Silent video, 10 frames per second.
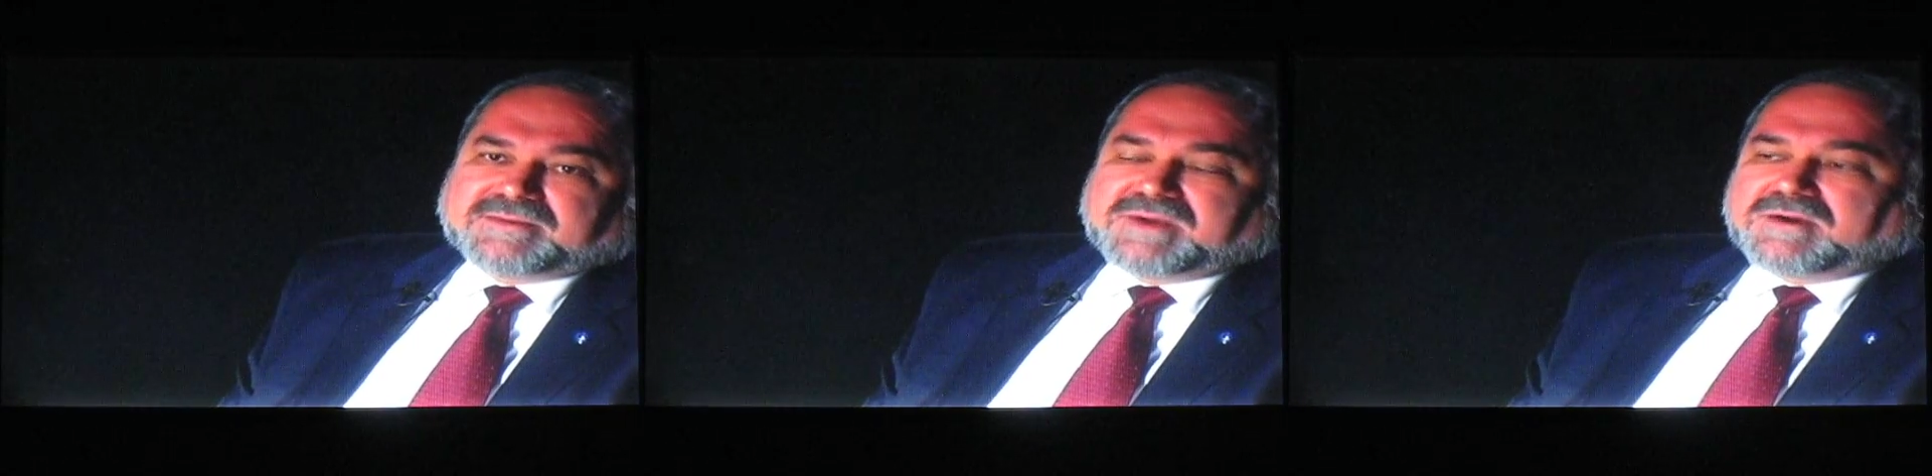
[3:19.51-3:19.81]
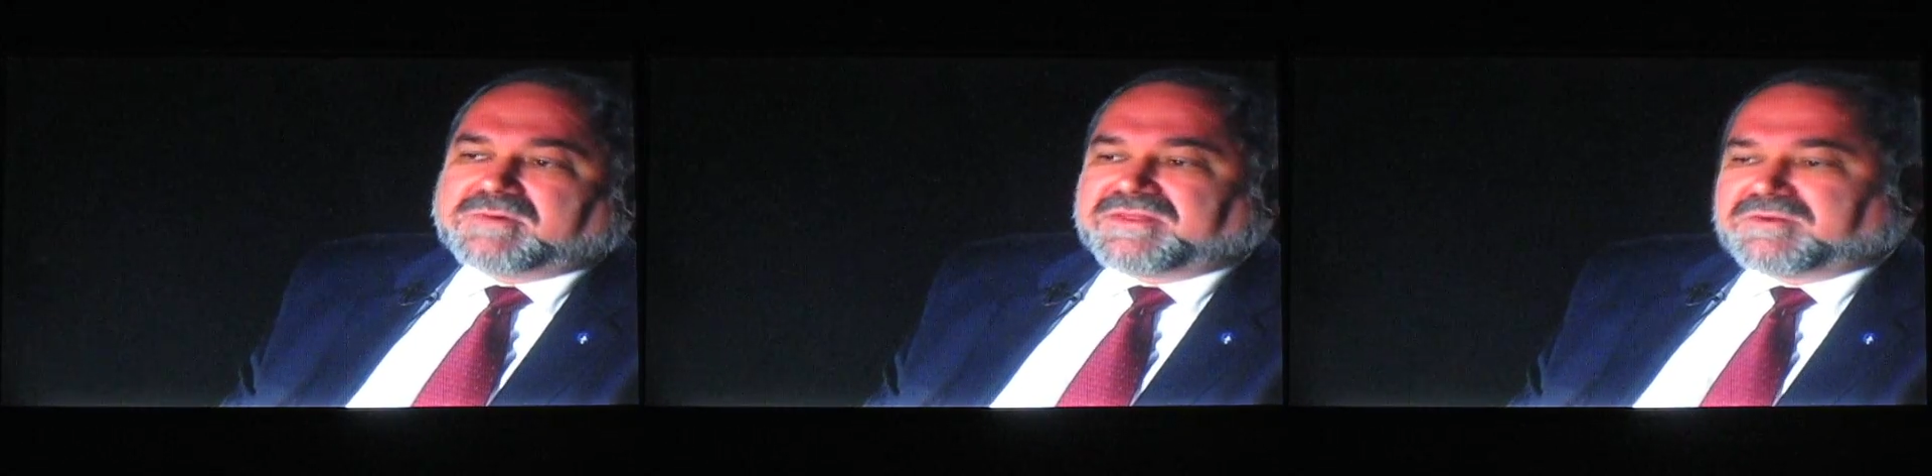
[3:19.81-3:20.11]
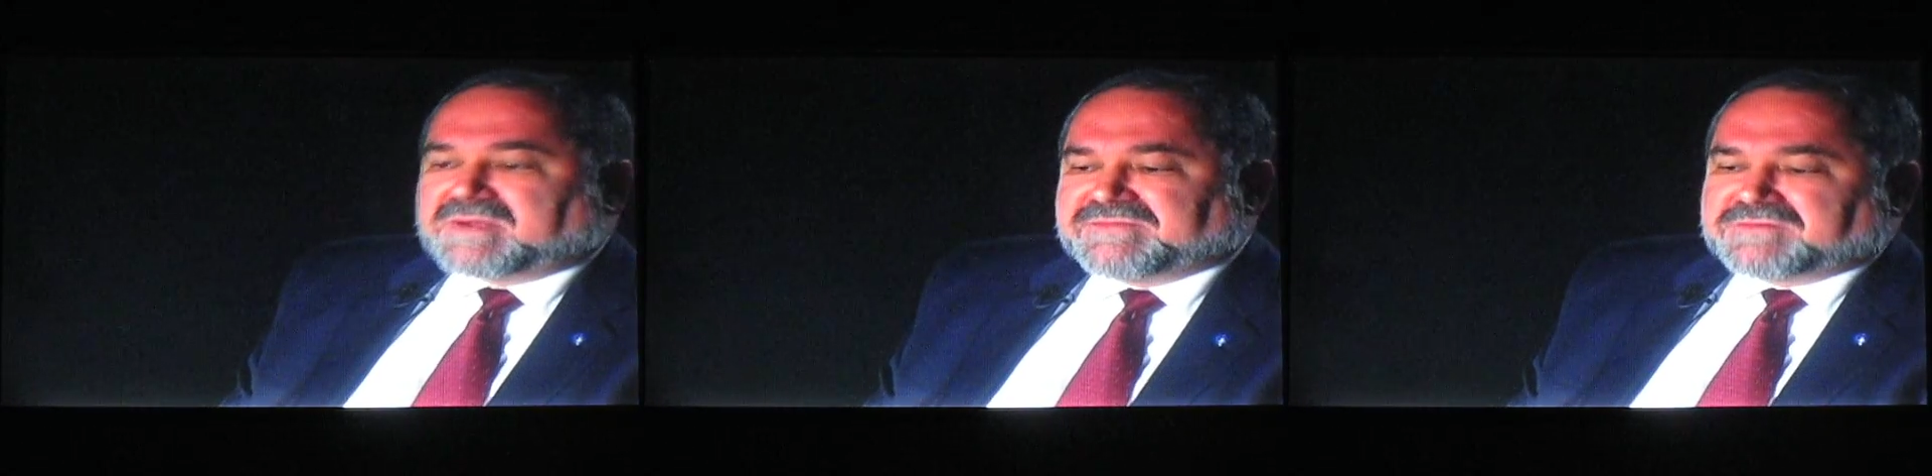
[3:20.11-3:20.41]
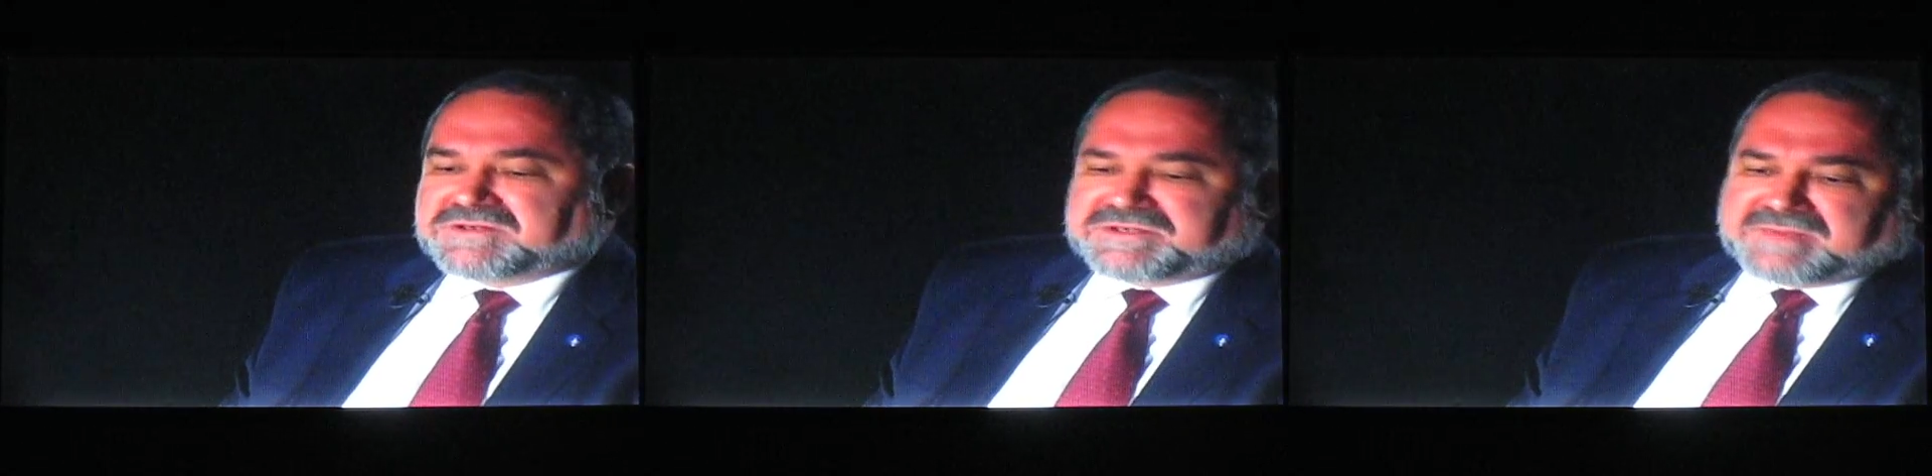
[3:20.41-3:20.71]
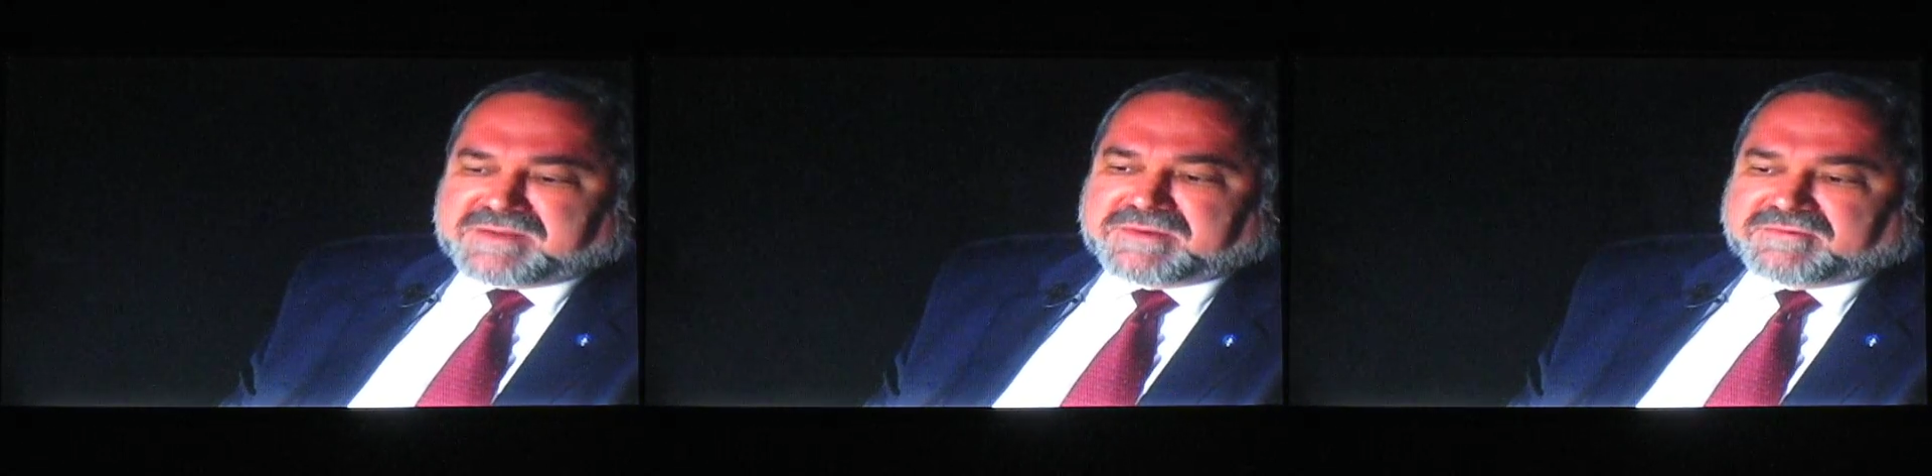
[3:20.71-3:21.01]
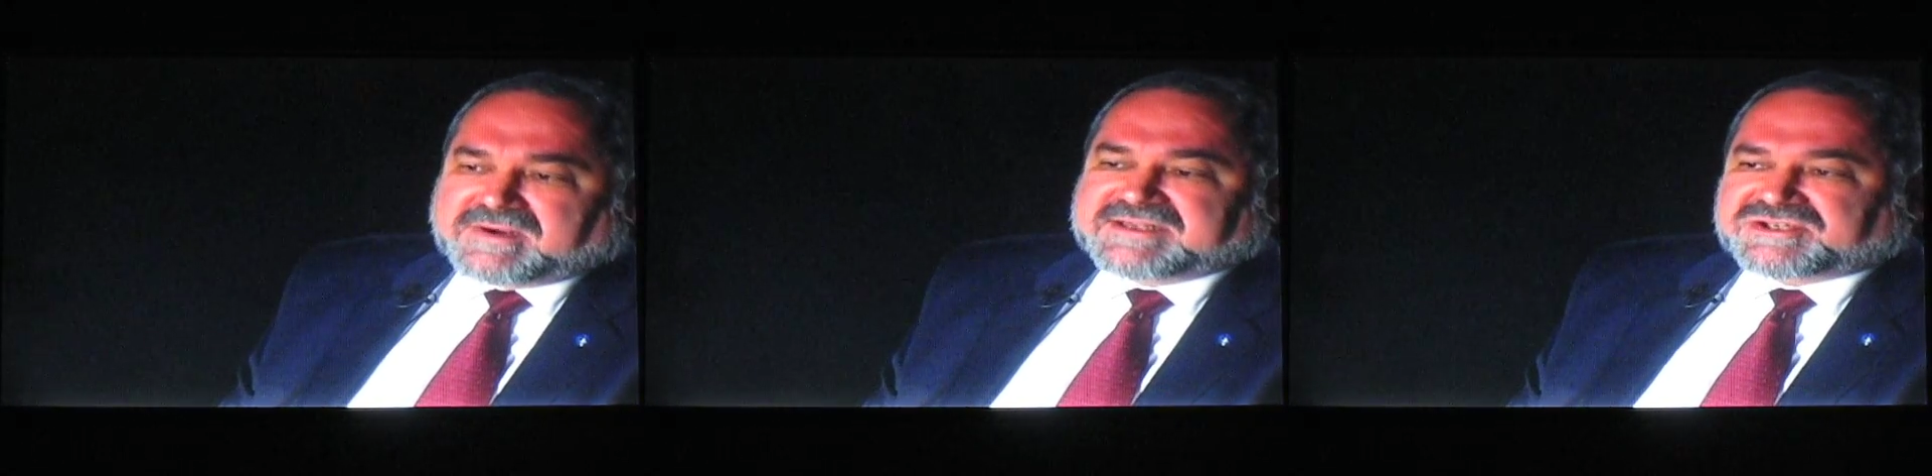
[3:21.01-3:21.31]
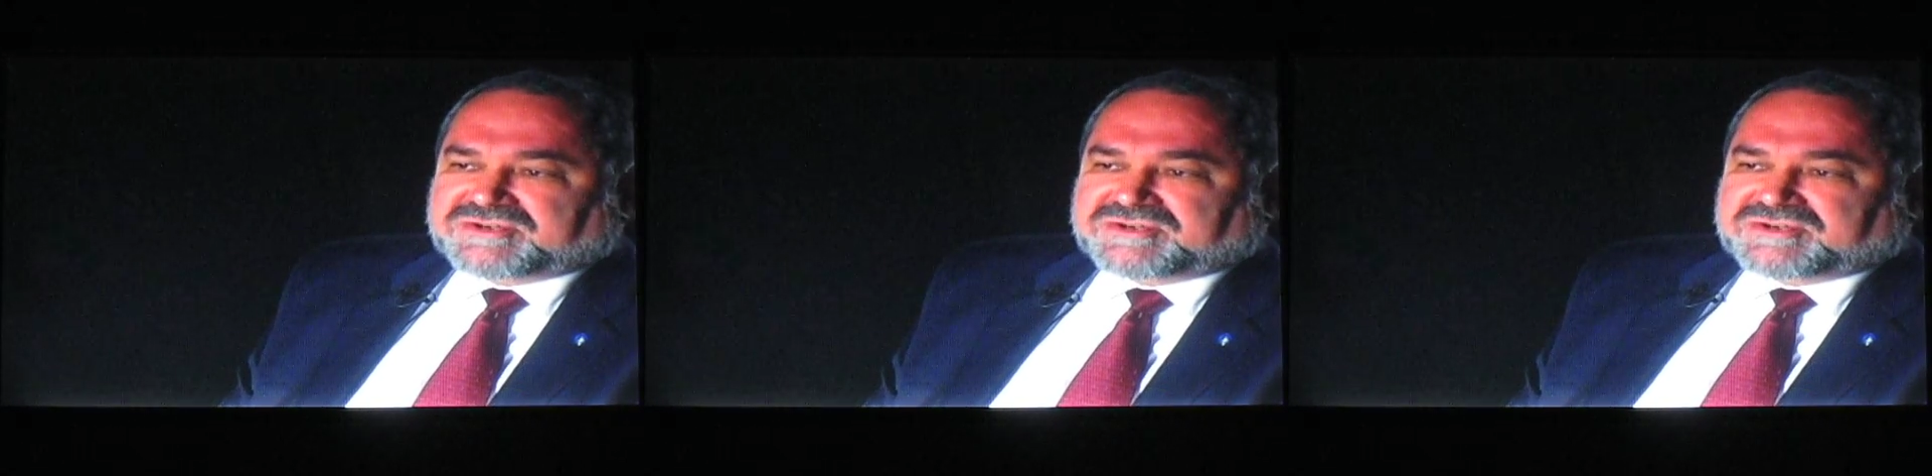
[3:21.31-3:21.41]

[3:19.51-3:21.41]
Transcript: about whether my First Amendment rights